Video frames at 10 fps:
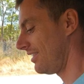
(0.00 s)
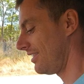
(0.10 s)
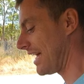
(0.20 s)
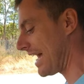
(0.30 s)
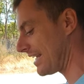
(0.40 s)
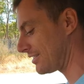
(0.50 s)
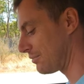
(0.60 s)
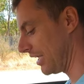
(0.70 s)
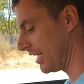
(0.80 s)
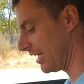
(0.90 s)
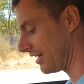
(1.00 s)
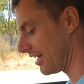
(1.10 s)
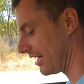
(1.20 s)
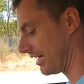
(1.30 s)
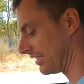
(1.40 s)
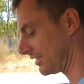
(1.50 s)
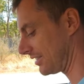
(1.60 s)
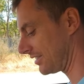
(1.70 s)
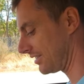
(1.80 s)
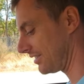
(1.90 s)
that to me,
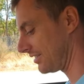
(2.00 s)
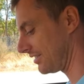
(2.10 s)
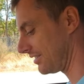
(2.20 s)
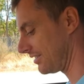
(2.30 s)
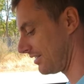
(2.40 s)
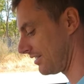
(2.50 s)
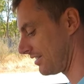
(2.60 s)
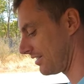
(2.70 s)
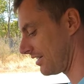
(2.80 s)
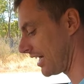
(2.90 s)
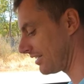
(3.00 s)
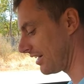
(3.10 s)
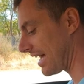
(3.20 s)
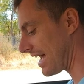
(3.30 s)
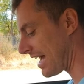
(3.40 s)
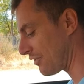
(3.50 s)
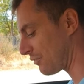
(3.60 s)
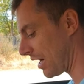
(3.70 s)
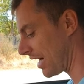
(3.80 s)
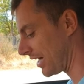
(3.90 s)
guys, I done a half
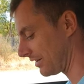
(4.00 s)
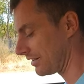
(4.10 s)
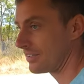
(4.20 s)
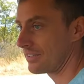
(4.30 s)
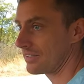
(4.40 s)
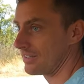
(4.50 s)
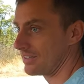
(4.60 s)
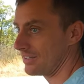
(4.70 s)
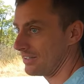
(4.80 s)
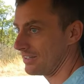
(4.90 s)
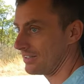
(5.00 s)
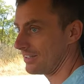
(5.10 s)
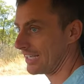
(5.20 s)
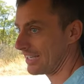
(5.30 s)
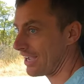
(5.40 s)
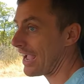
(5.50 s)
mile. Like, I